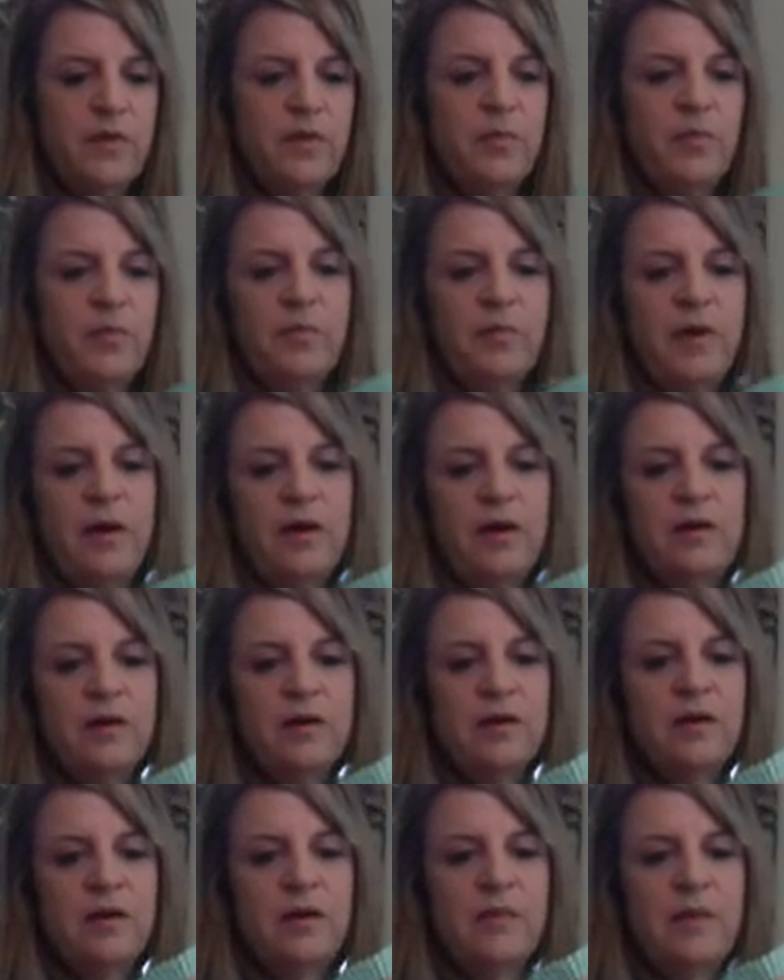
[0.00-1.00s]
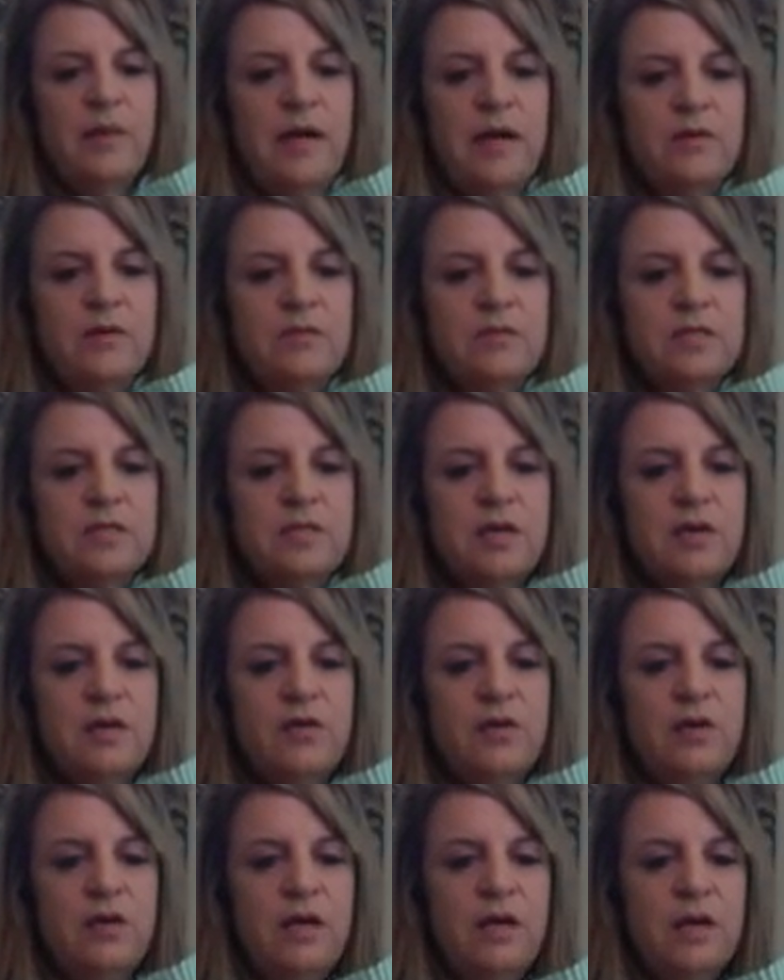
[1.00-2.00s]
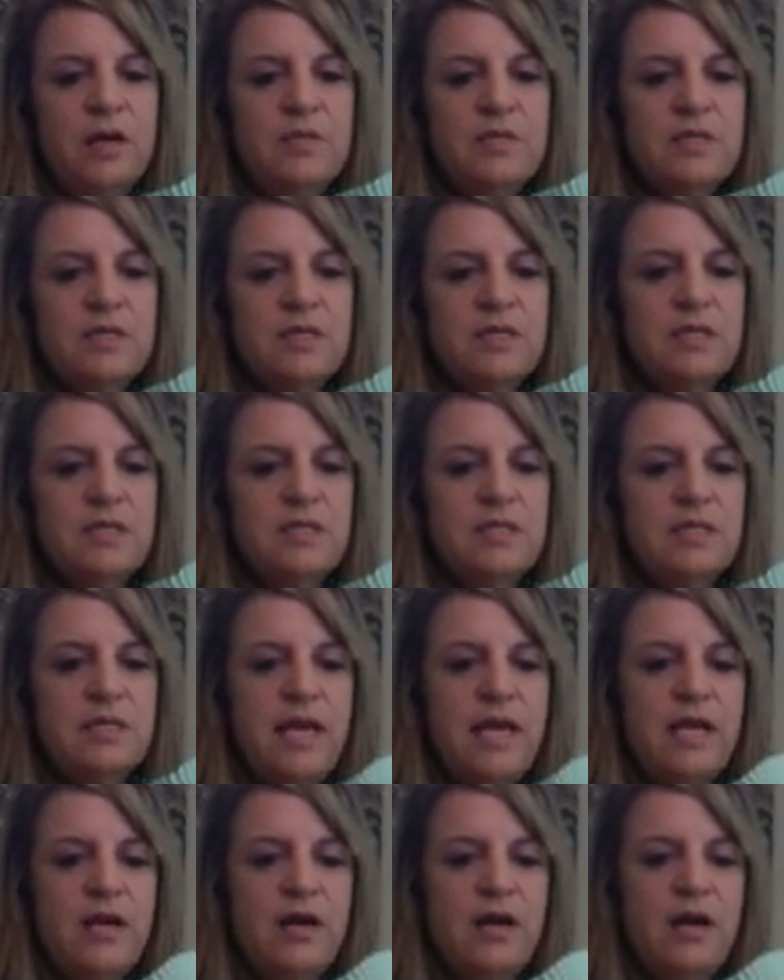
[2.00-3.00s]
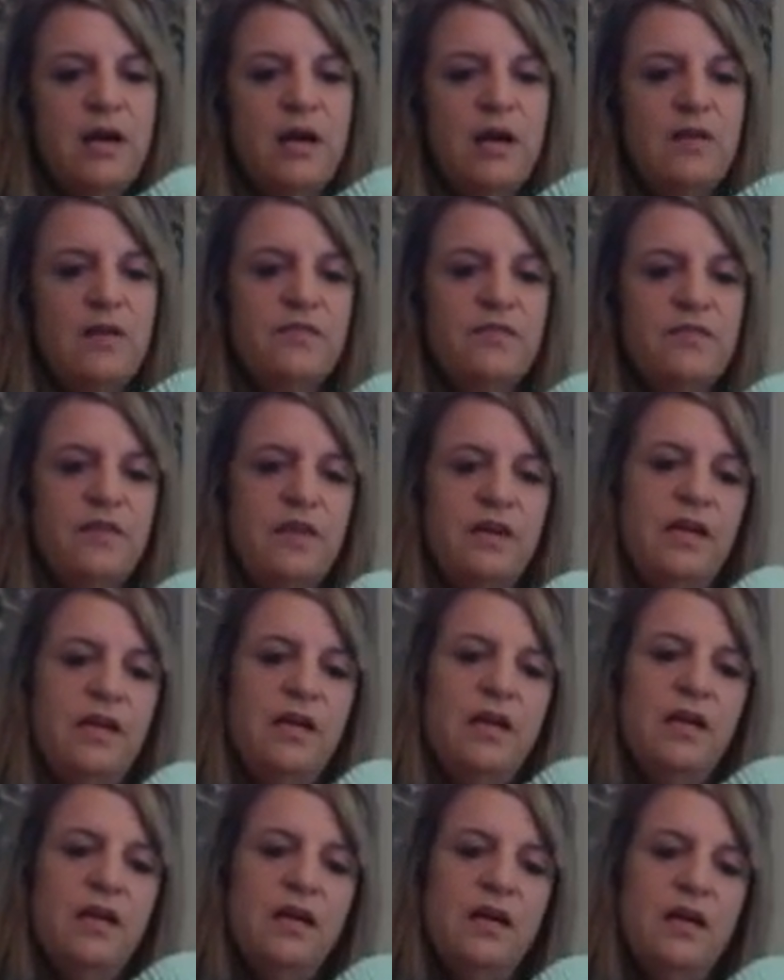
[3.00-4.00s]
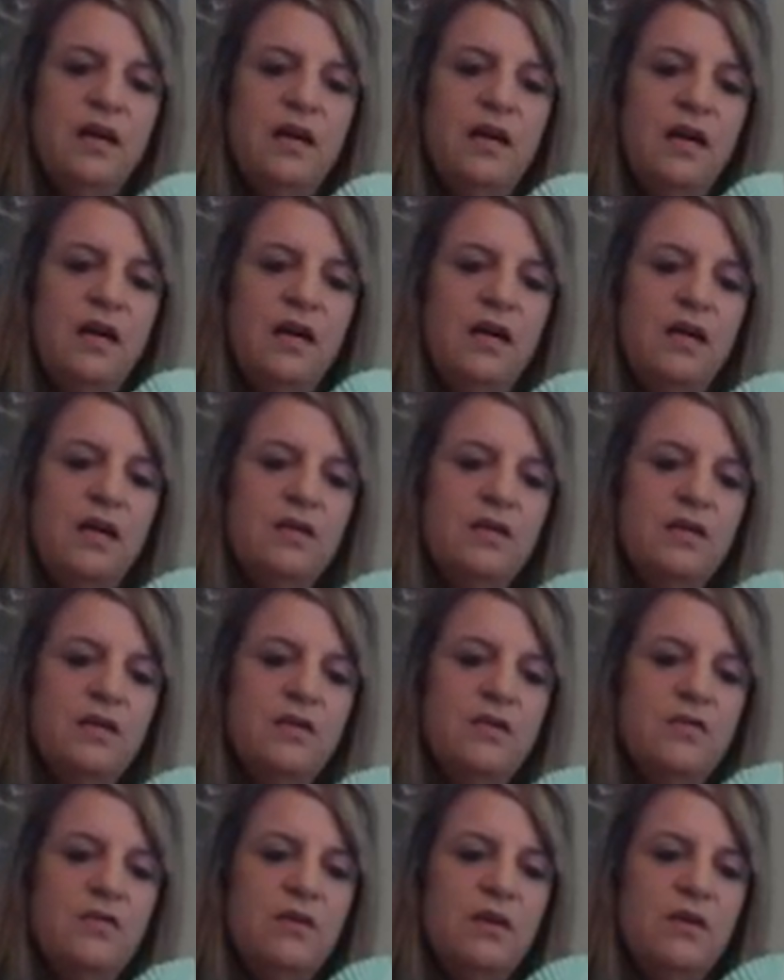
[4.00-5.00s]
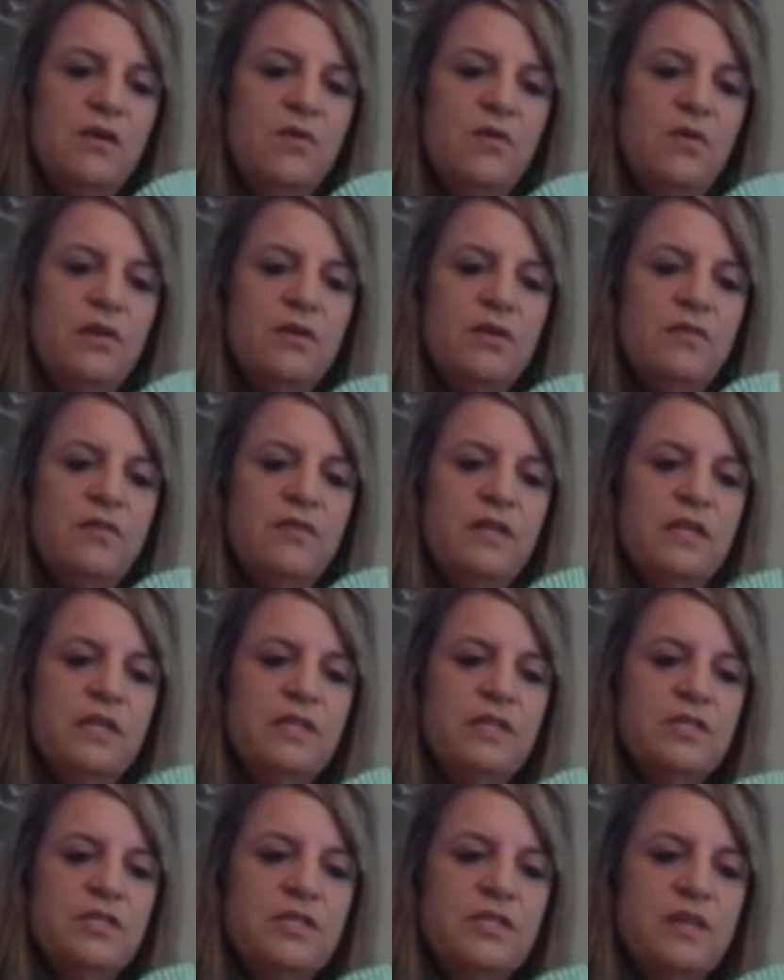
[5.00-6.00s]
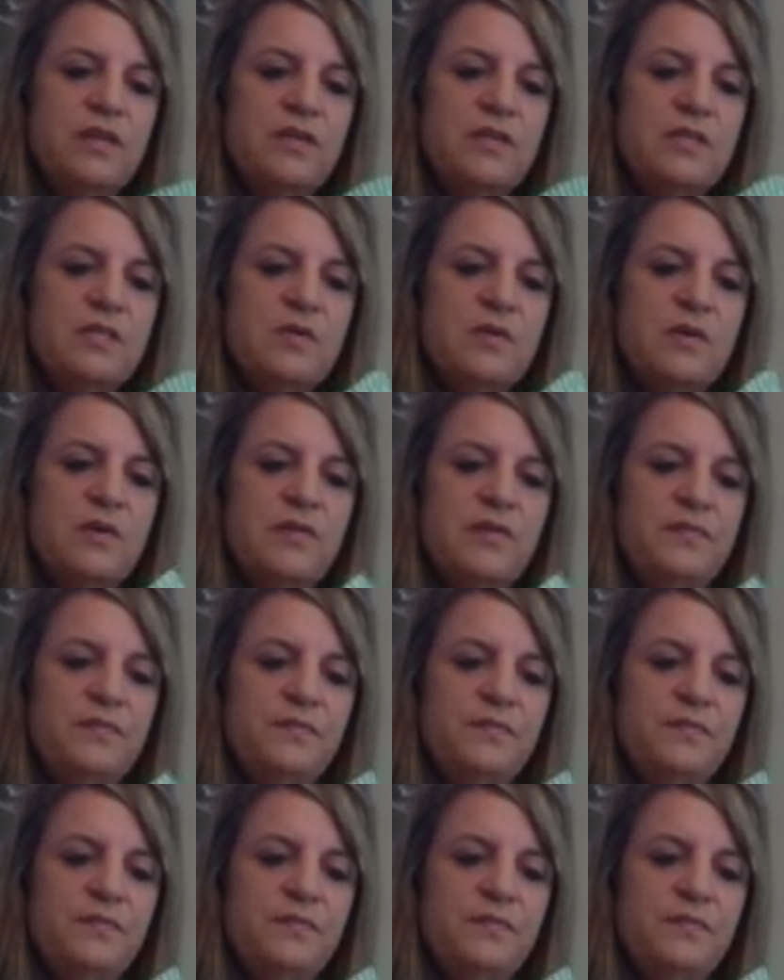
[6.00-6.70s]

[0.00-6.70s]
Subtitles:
purple part come out. So I'm just going to take off like, I don't know, 1/4 of an inch on this one.